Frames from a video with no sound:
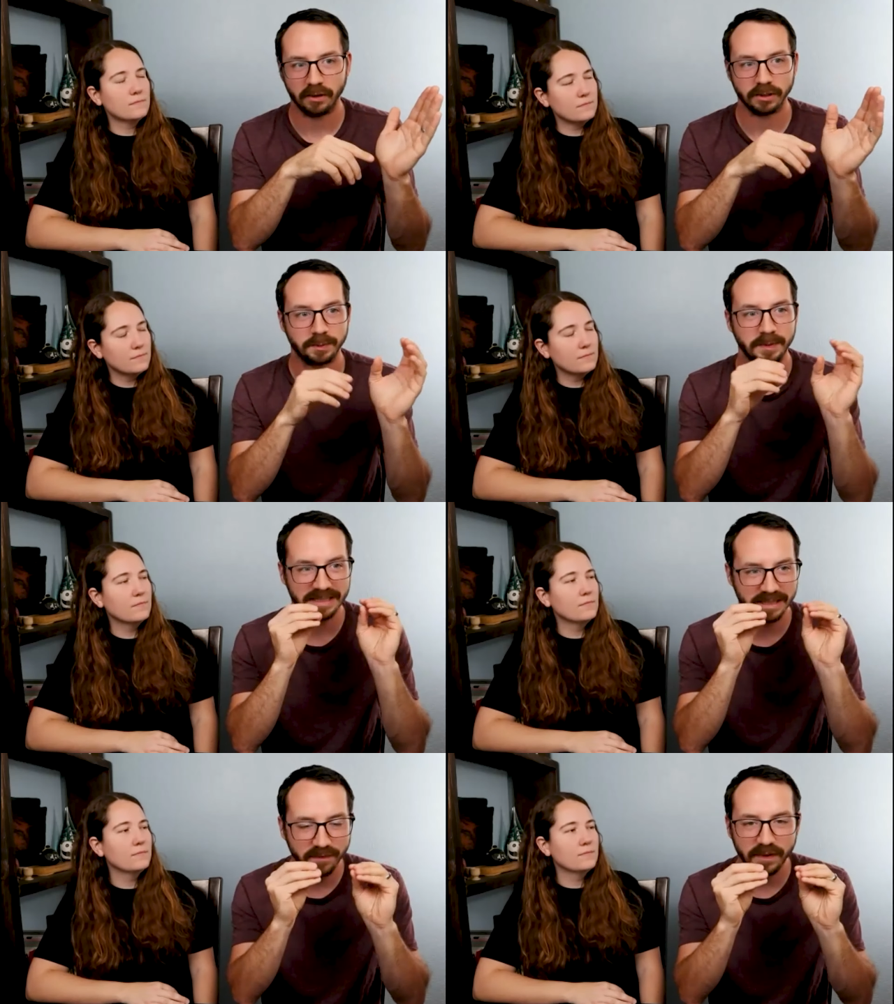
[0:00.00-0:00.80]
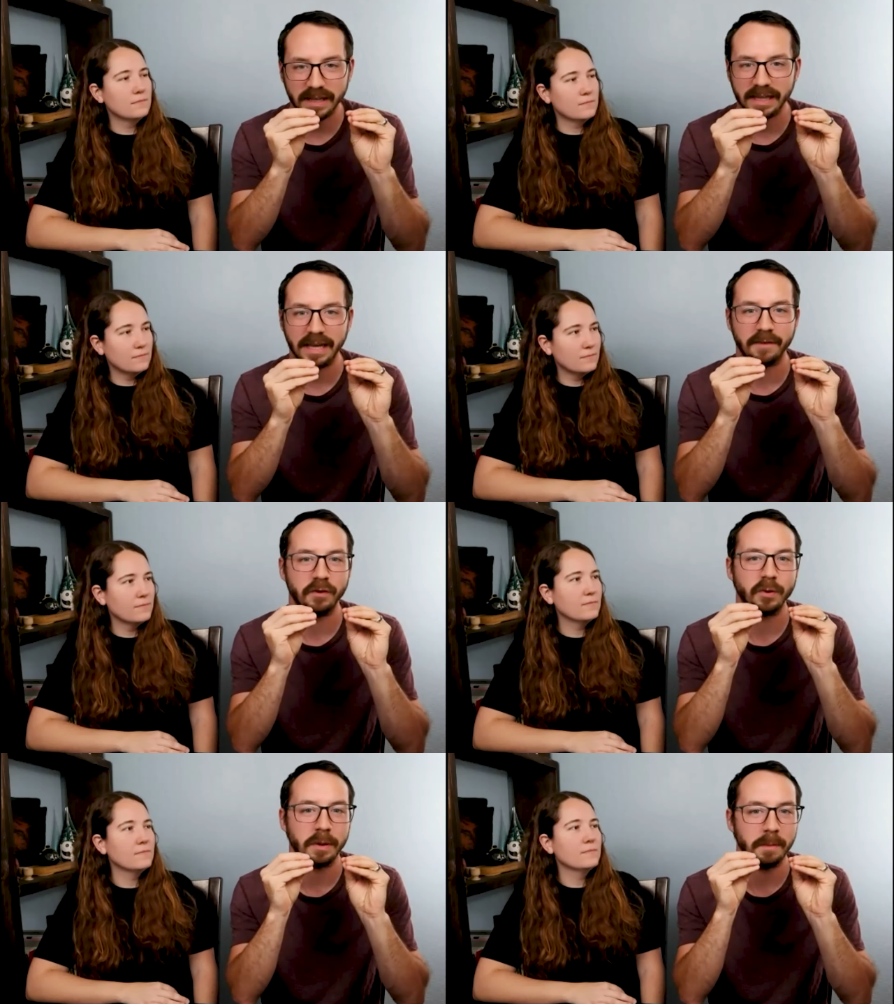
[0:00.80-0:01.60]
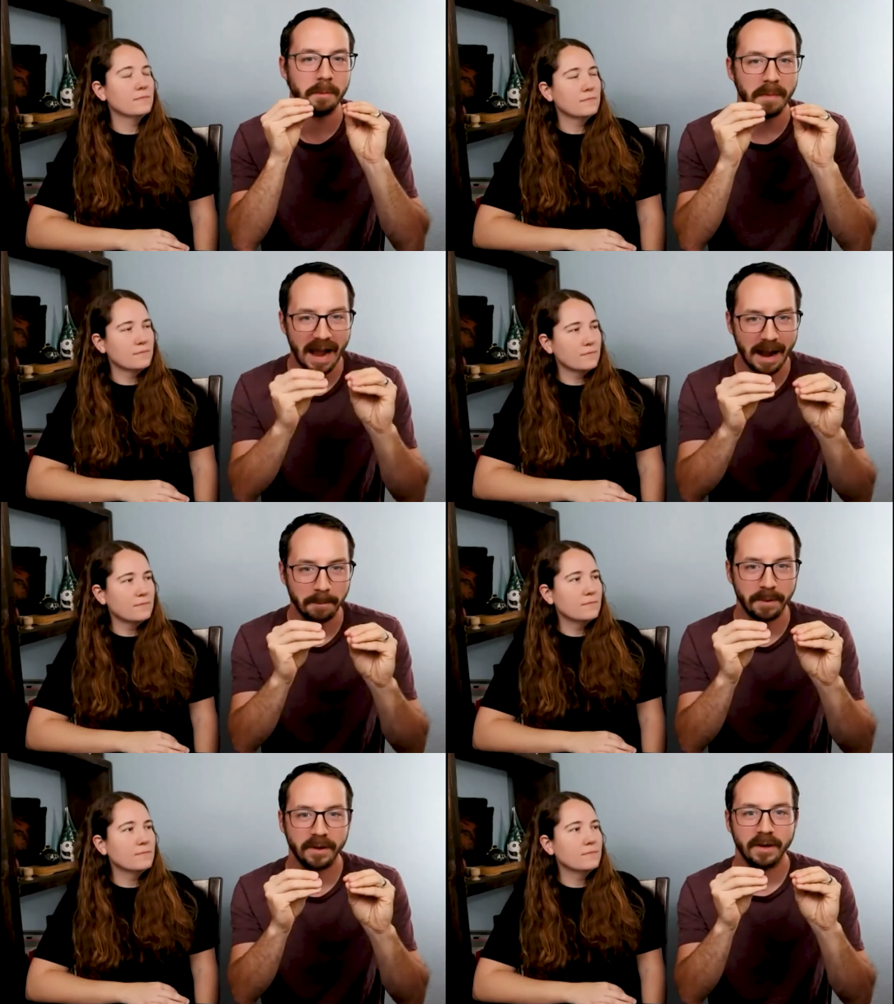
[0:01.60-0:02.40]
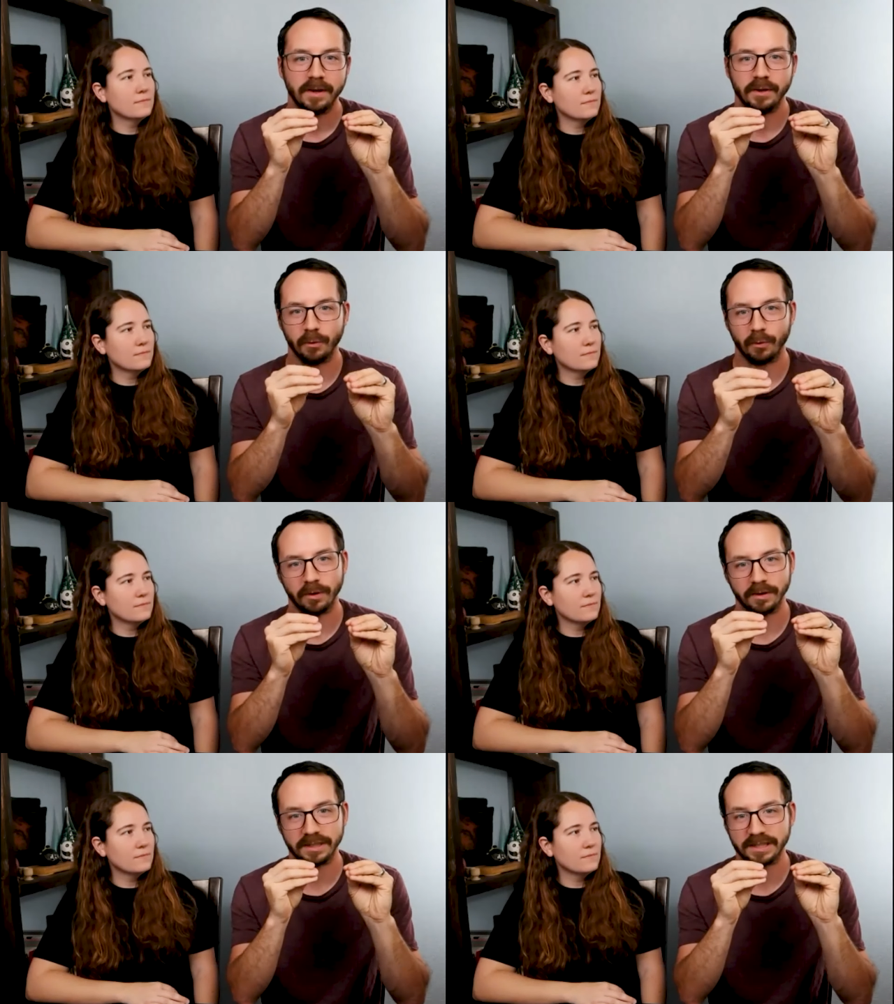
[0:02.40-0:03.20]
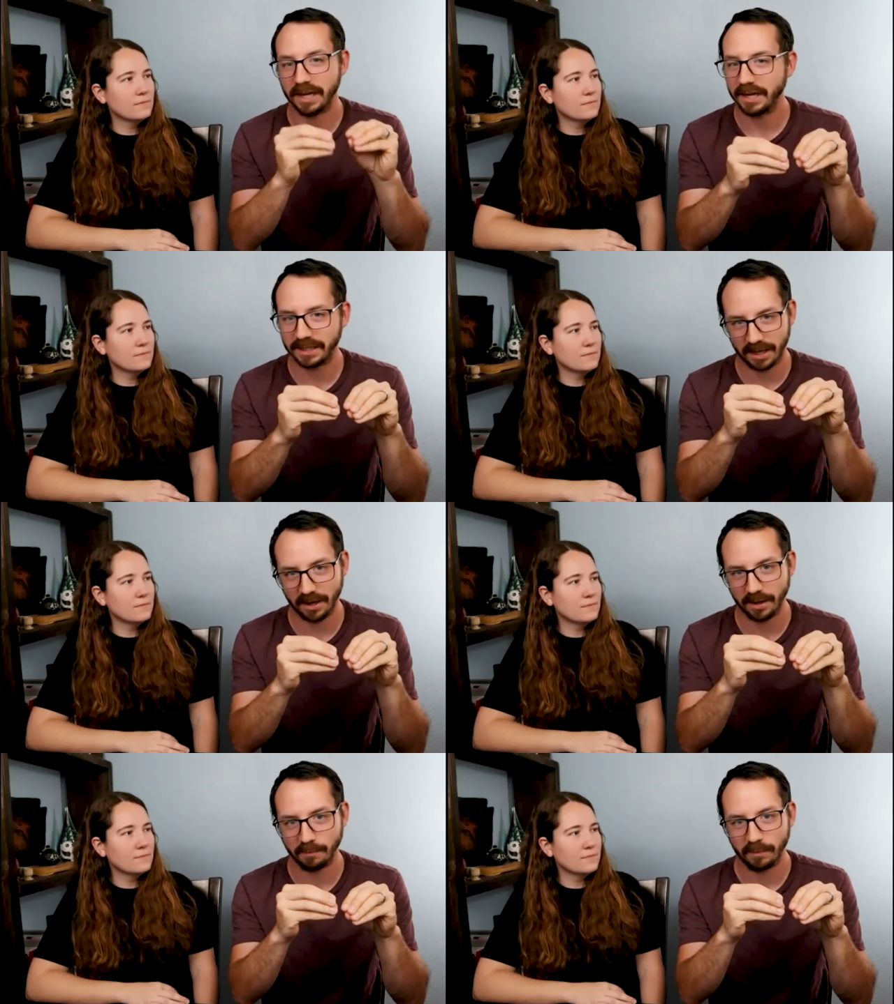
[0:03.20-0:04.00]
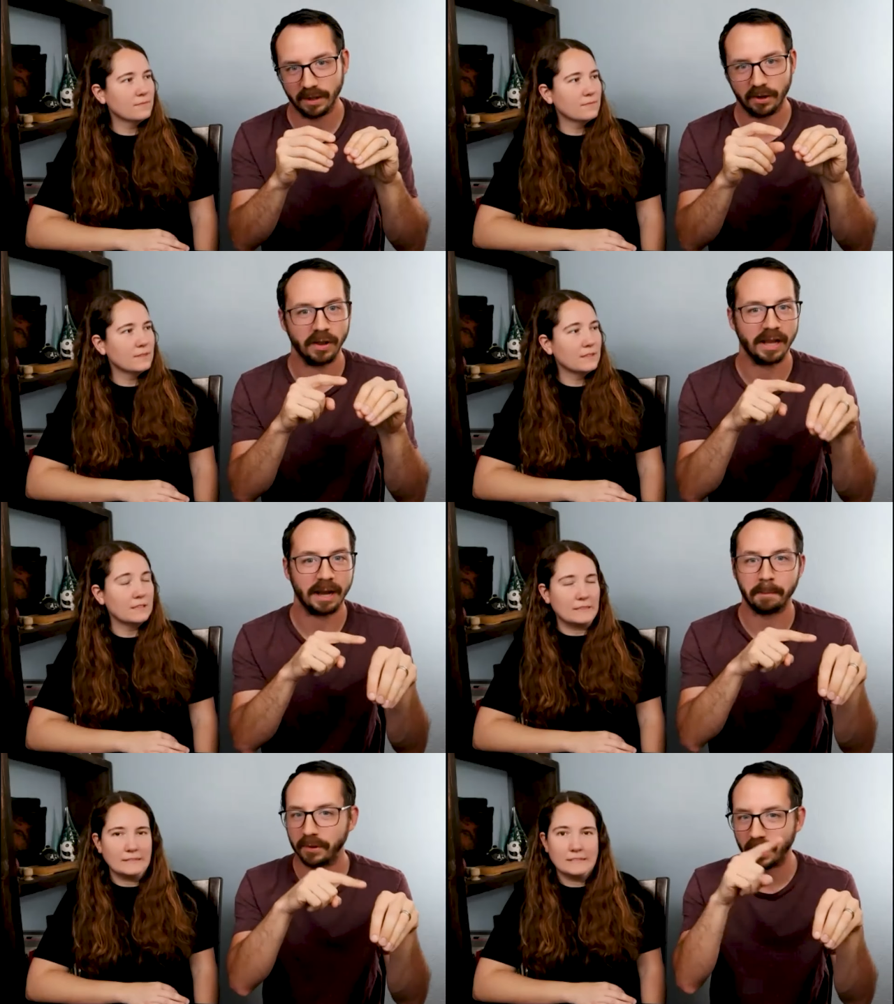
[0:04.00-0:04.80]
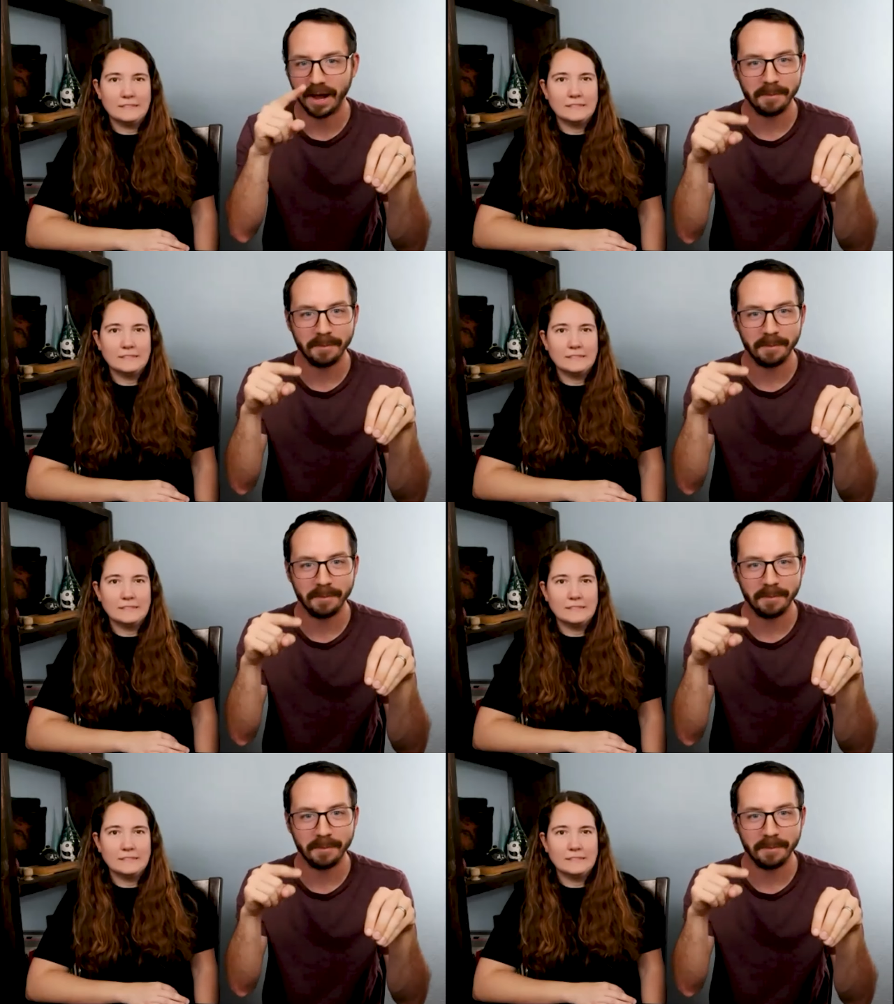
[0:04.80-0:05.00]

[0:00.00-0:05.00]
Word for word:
Speaker 1: specifically if you could map your study time on like a plot mm-hmm.